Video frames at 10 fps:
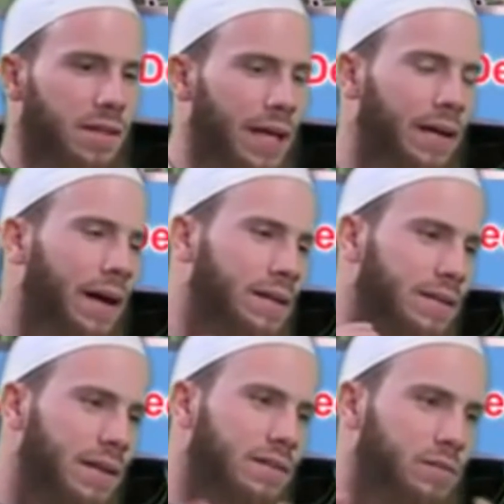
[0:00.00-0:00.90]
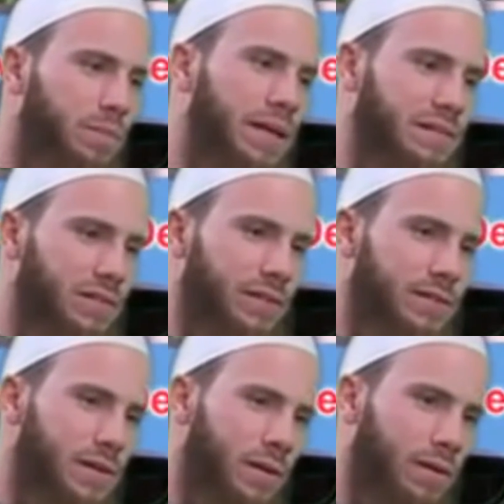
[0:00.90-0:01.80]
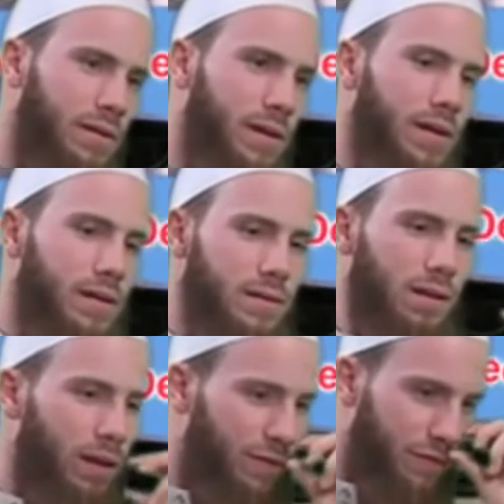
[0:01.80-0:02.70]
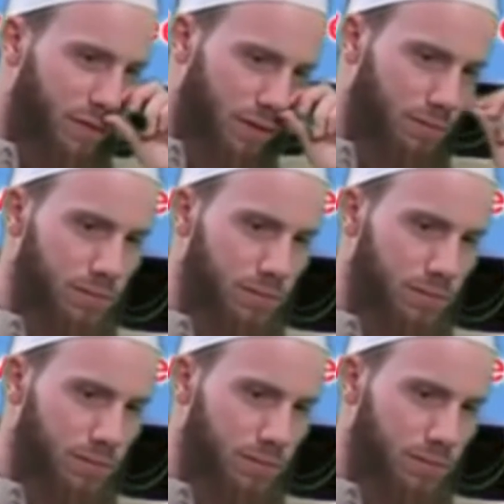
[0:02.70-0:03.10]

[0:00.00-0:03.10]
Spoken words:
like God did not just place us on this earth to live for